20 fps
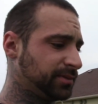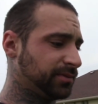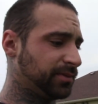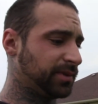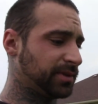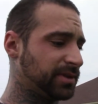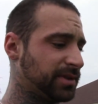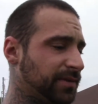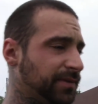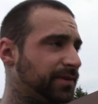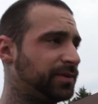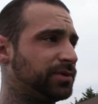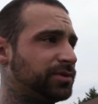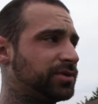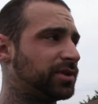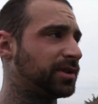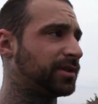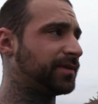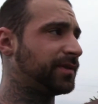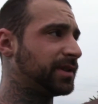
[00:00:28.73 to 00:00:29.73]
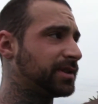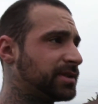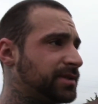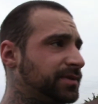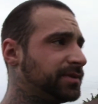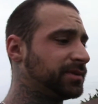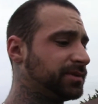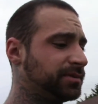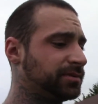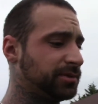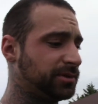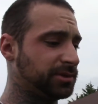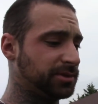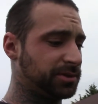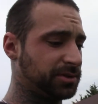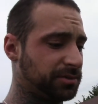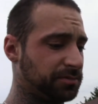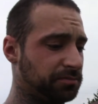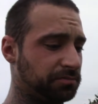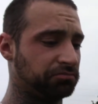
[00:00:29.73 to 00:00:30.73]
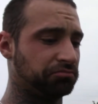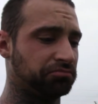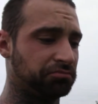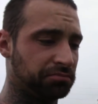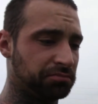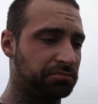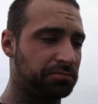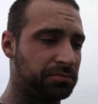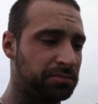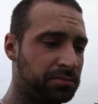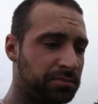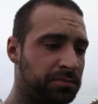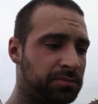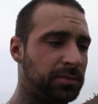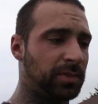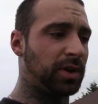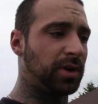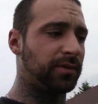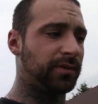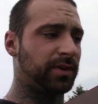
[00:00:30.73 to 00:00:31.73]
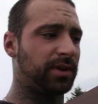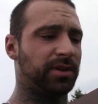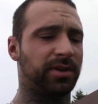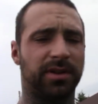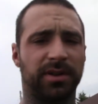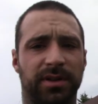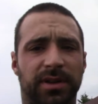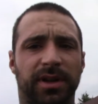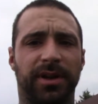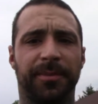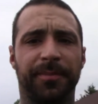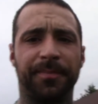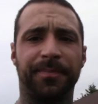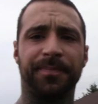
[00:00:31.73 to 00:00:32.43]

Went to the food truck festival. Just overall good day.